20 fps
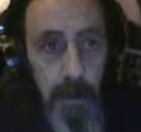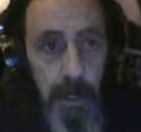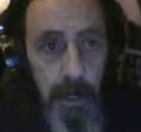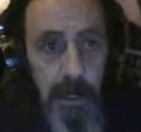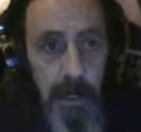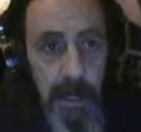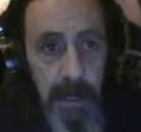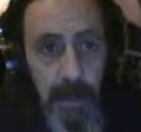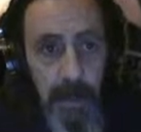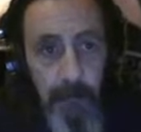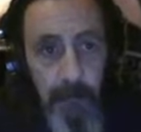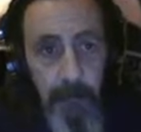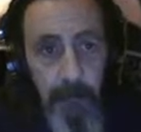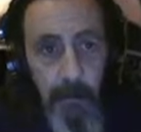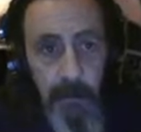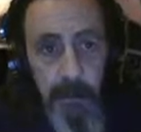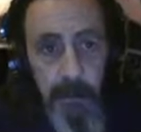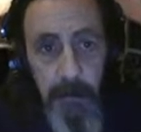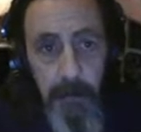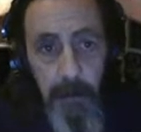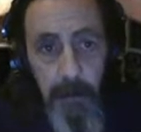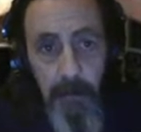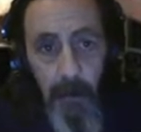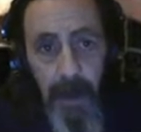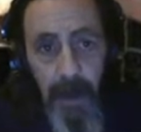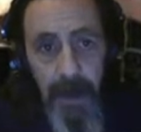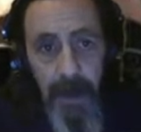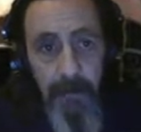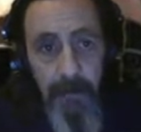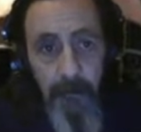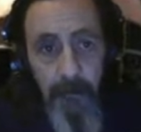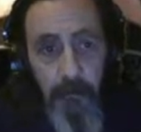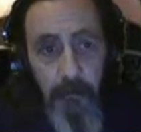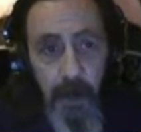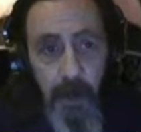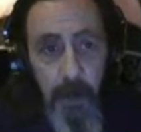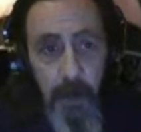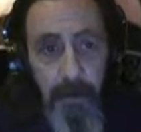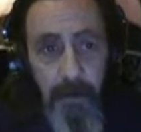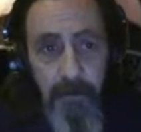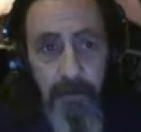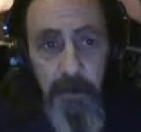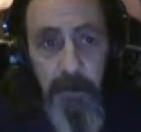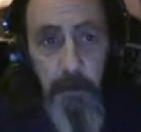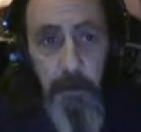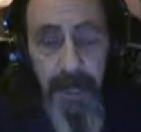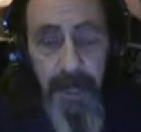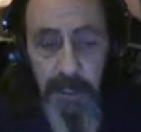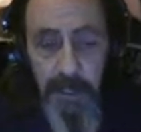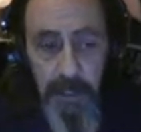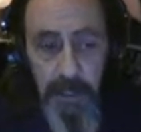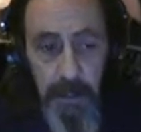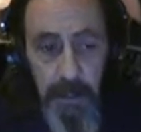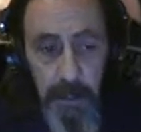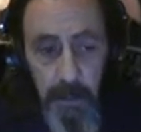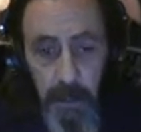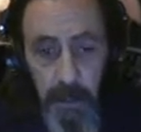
Again, that First Amendment right, freedom of expression.